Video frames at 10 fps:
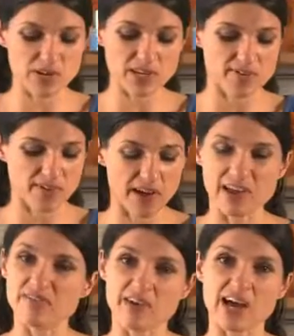really
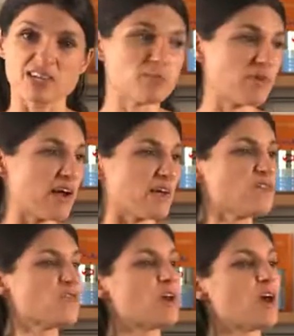fine for hash
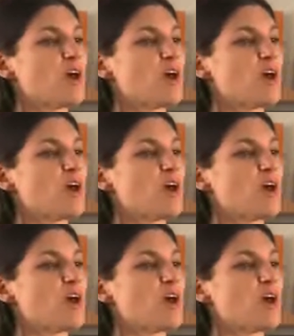browns